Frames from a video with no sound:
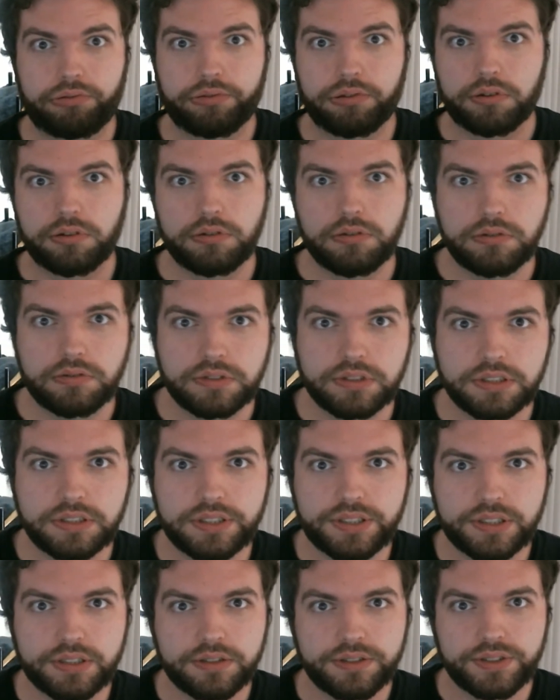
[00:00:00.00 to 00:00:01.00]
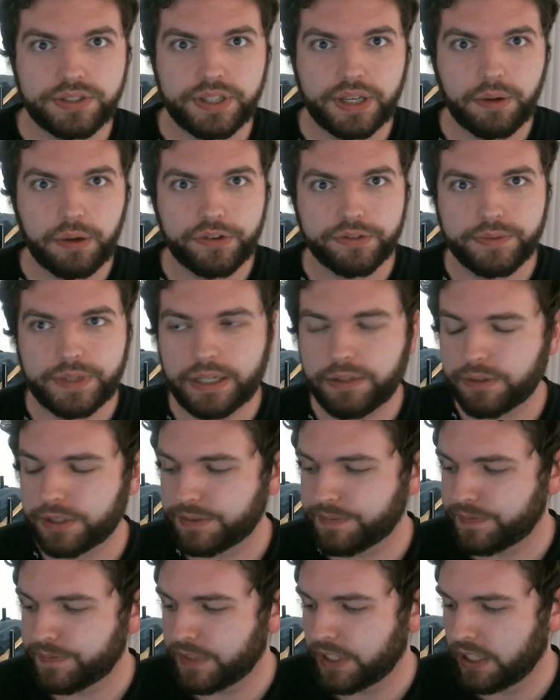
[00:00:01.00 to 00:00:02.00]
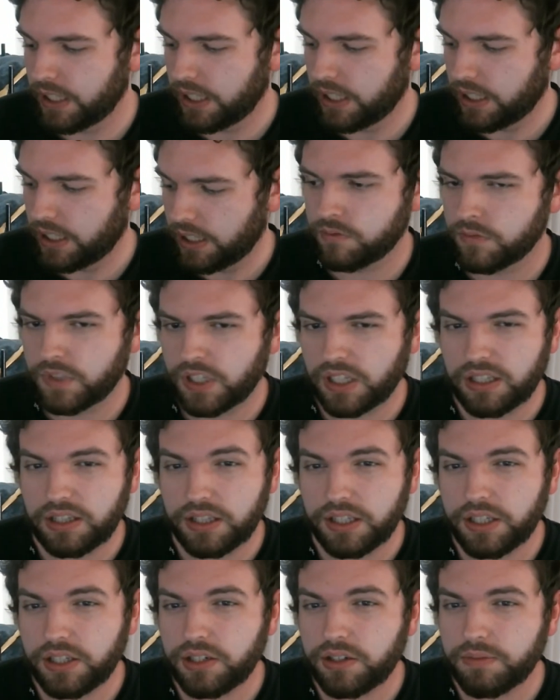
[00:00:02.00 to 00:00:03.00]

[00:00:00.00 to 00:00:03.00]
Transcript: Let's stay away from that one. Little